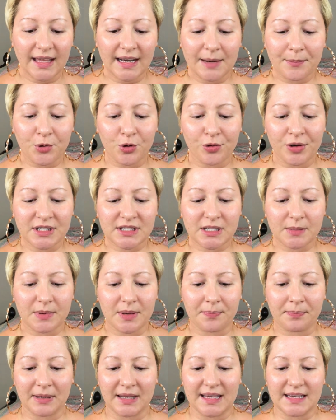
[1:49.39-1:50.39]
And I'm going to
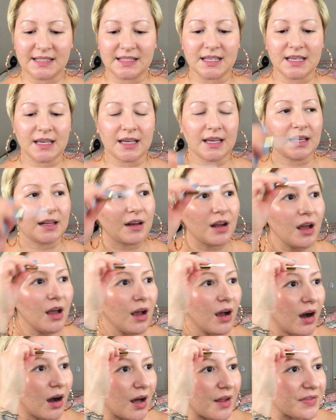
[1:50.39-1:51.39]
be placing it
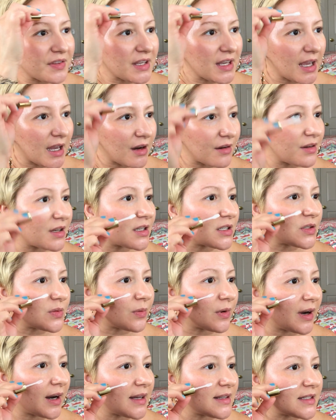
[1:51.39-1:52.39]
on the areas
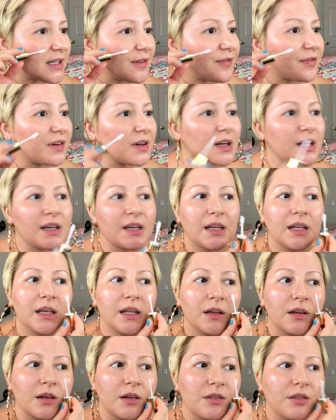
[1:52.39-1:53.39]
where I definitely
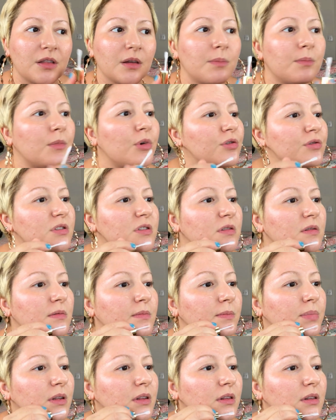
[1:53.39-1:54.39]
need the most
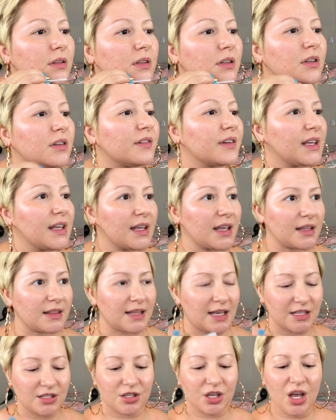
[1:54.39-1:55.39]
blurring, and
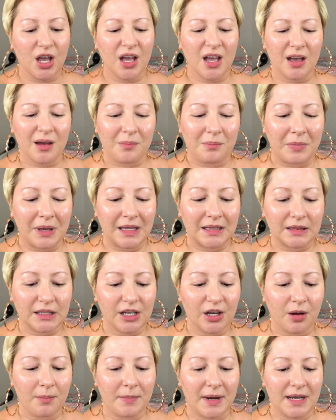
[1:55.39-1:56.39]
that's
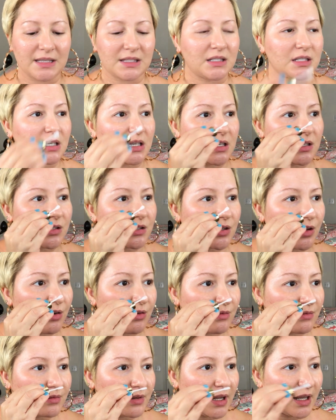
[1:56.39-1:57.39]
mainly on my
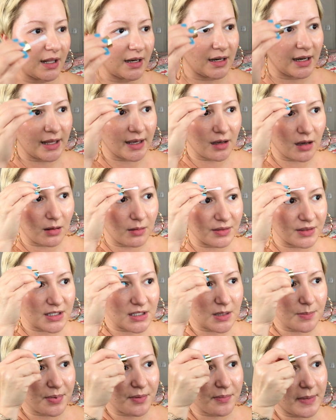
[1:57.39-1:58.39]
T-zone and like on the
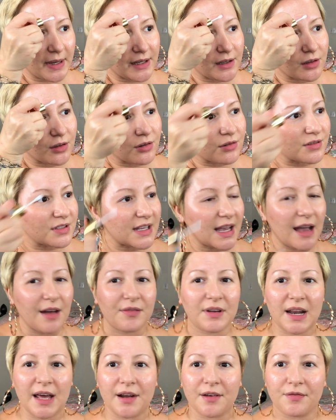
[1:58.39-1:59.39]
tip of my nose. I
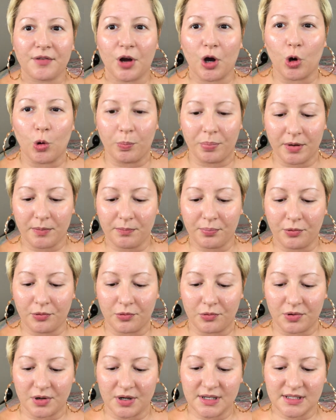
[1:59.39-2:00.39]
have a lot of open
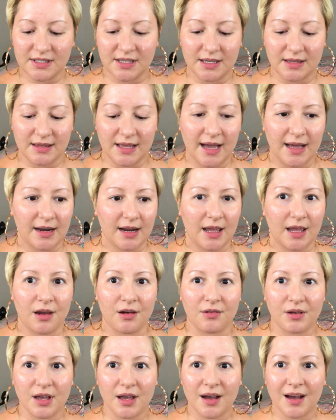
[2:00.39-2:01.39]
pores in that
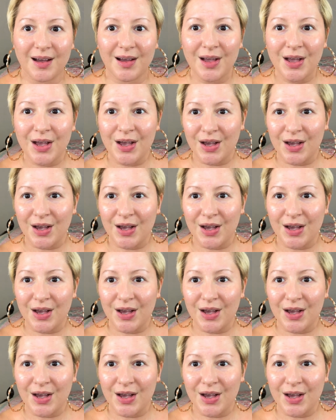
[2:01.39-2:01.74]
area.